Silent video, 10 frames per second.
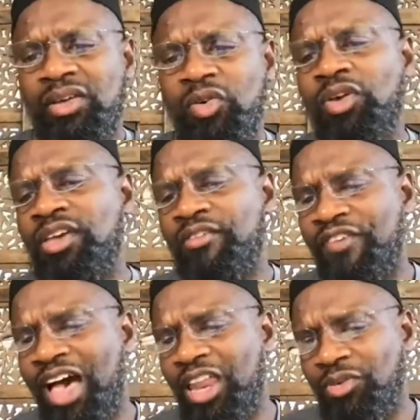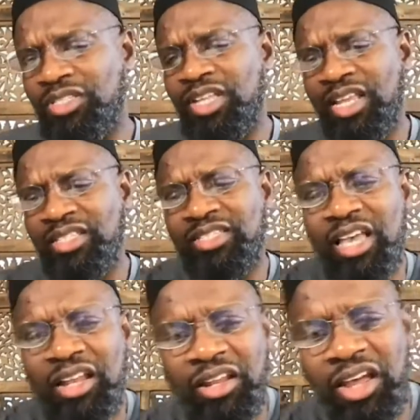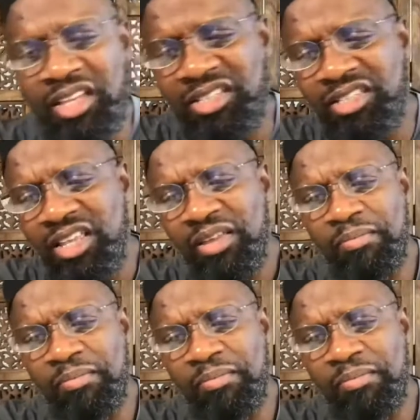or their followers. They didn't say Allah is